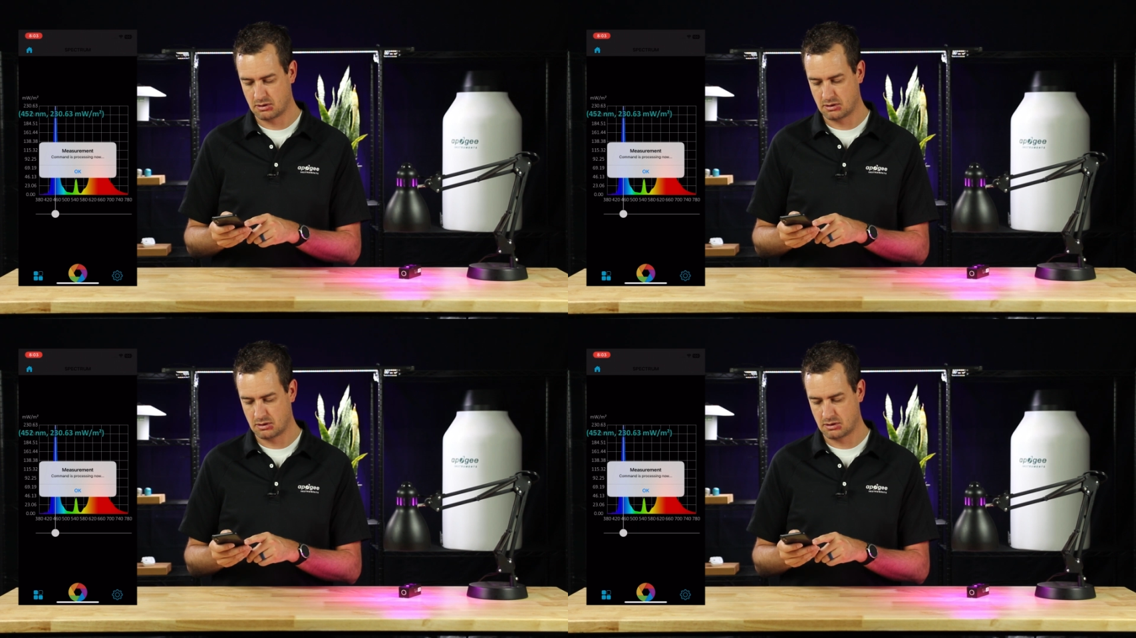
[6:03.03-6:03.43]

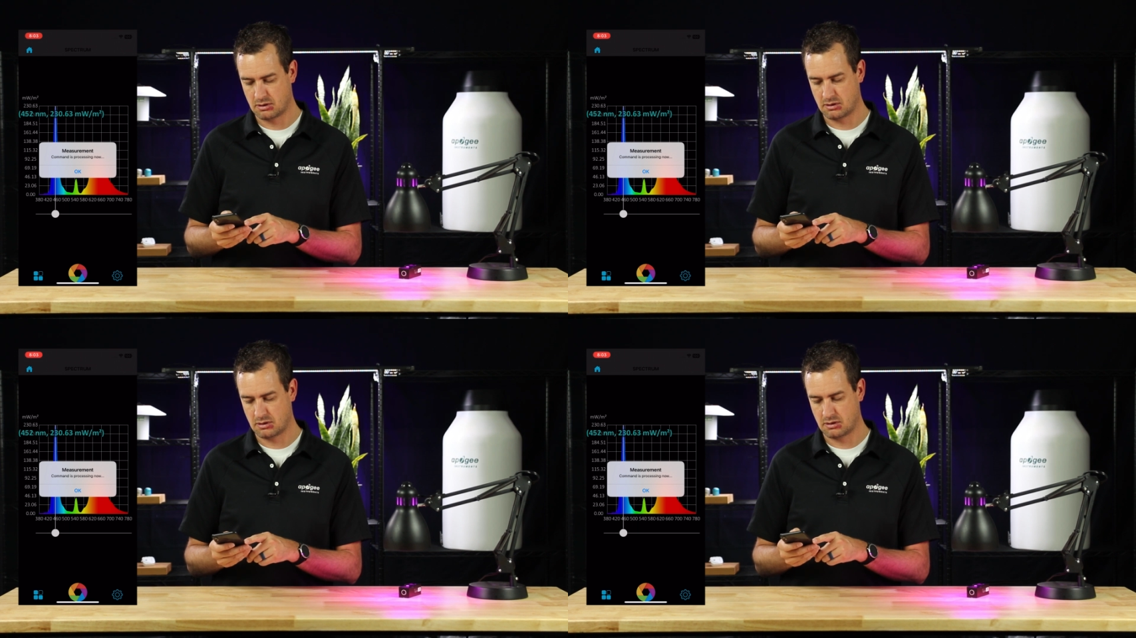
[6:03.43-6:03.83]

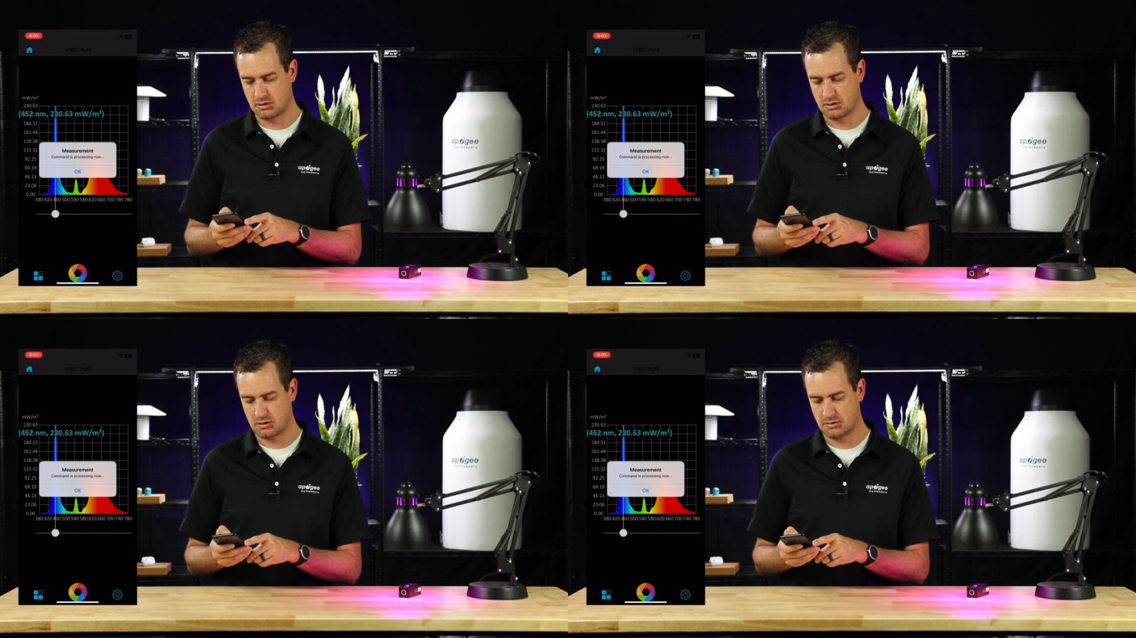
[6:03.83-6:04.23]

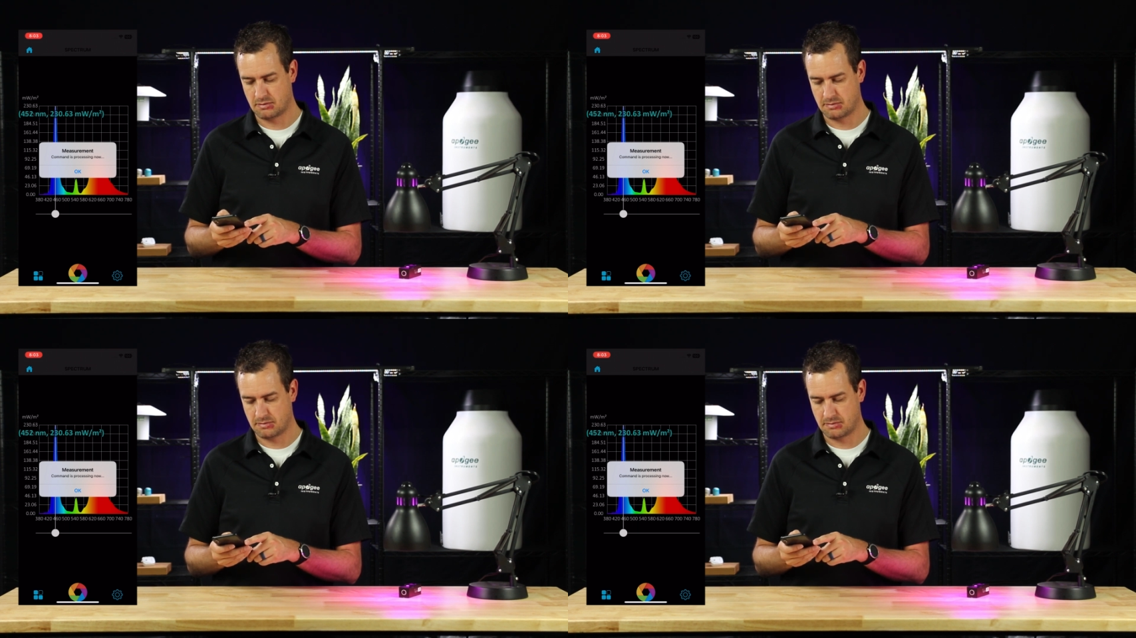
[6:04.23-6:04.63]

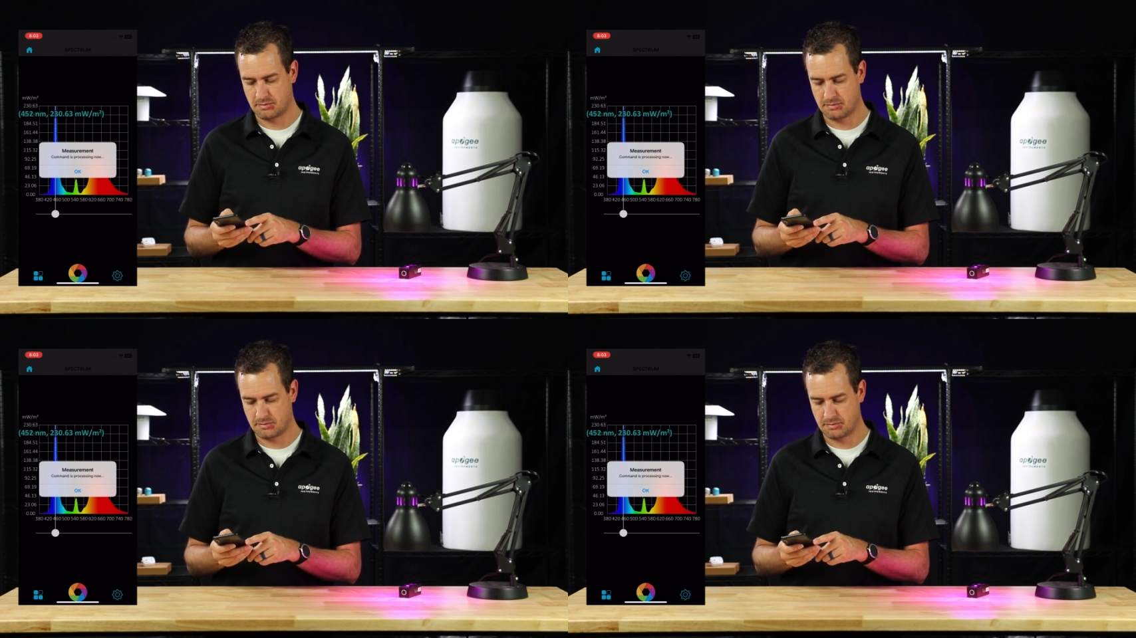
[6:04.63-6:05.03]

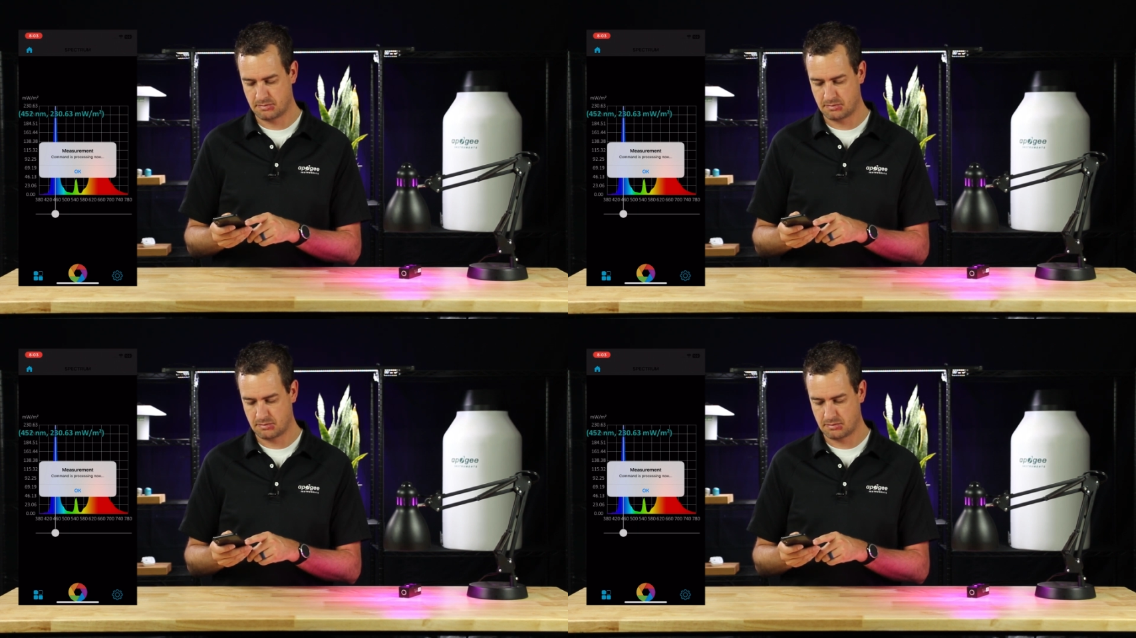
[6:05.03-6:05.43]

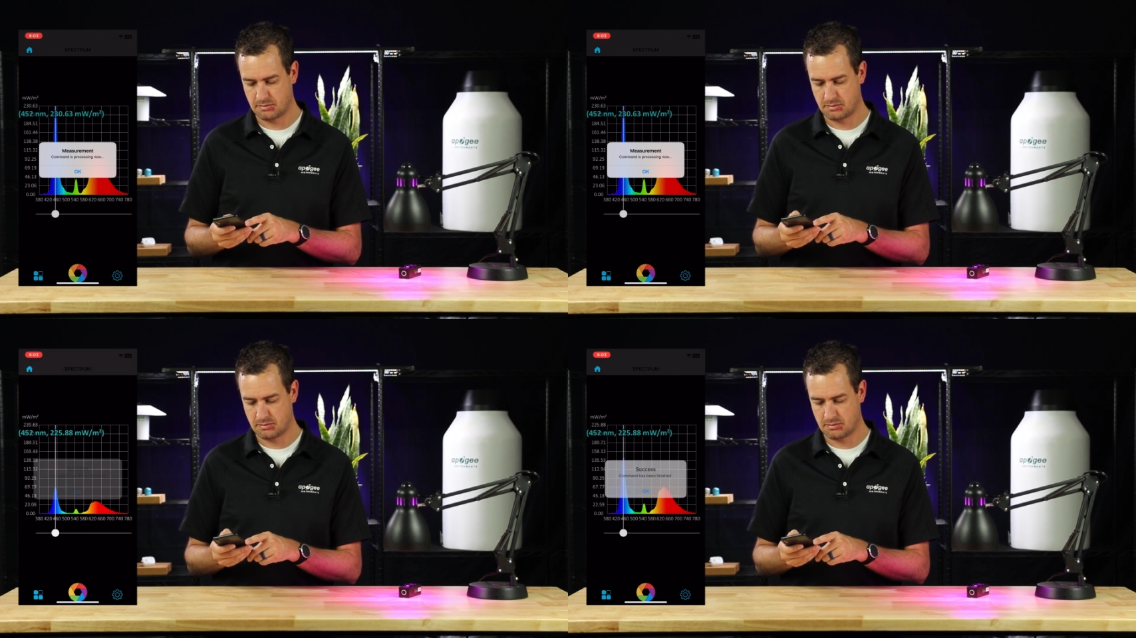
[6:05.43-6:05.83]

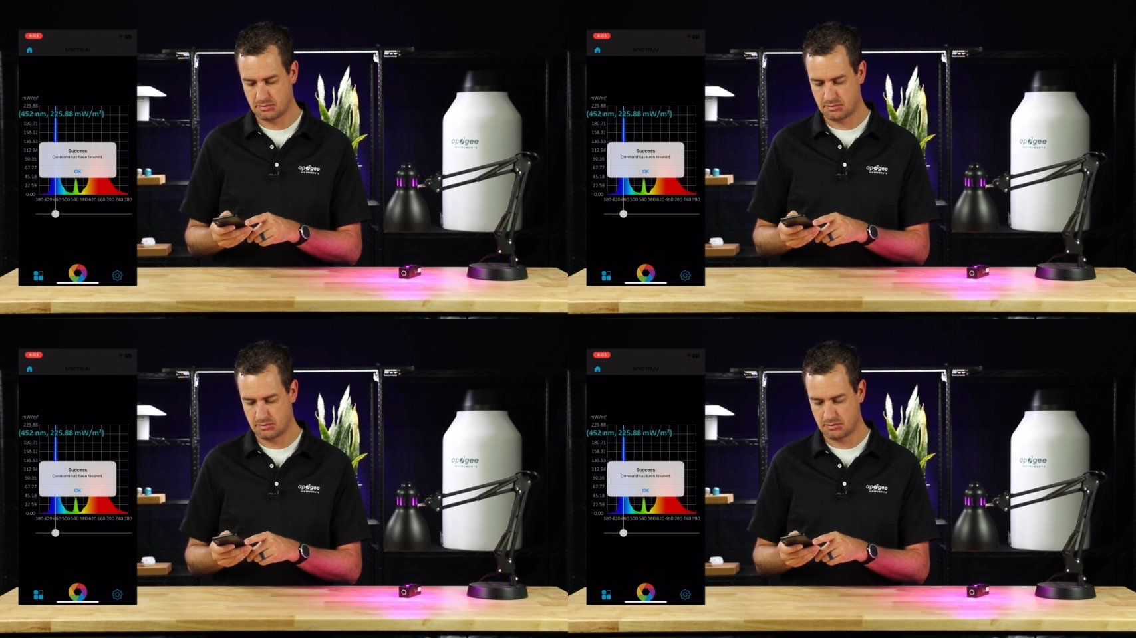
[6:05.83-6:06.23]

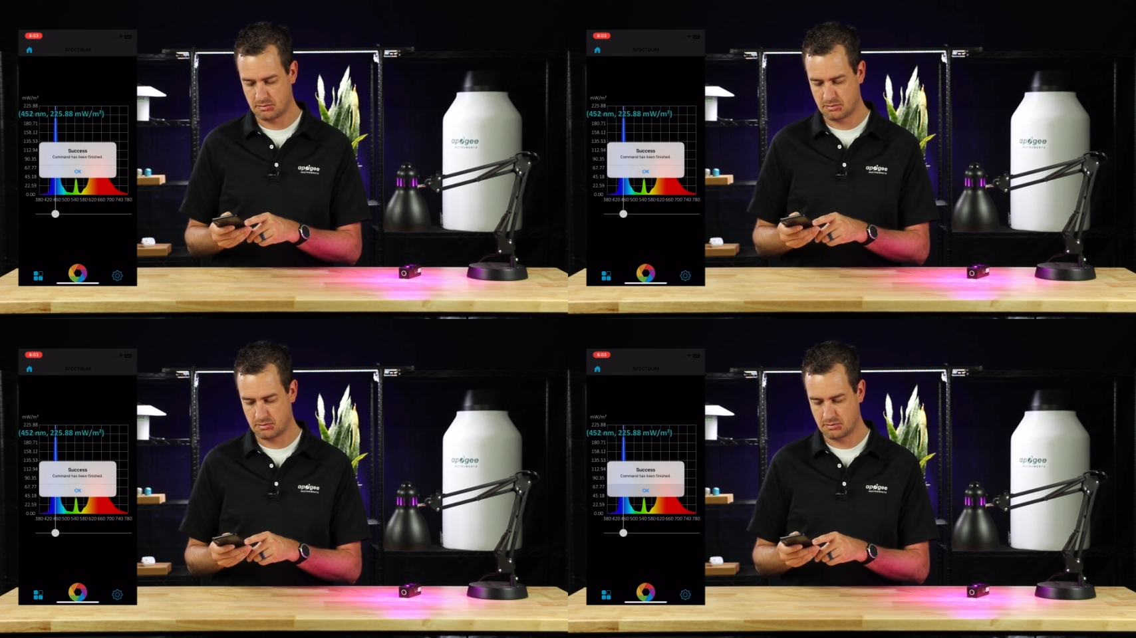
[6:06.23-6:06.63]

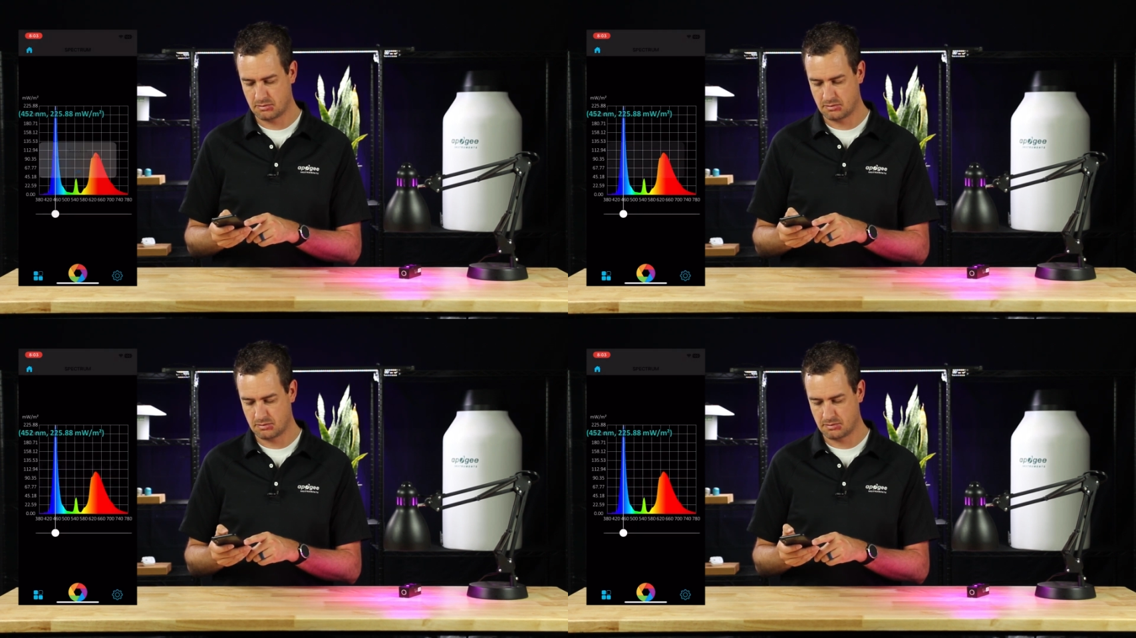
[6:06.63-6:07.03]

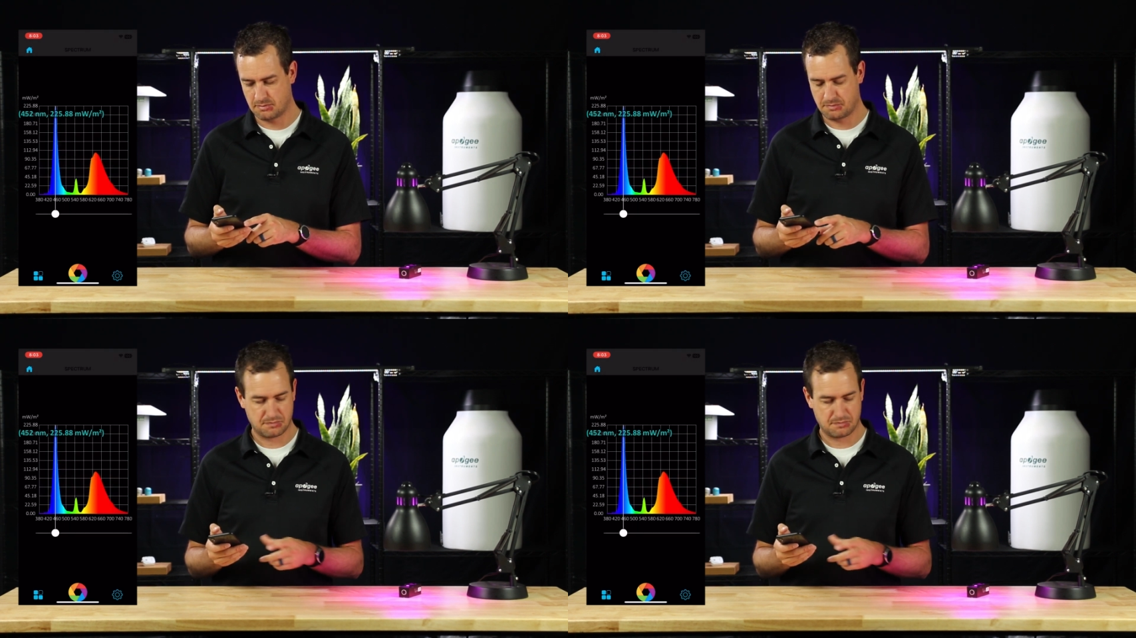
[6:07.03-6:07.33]
Nobody speaks.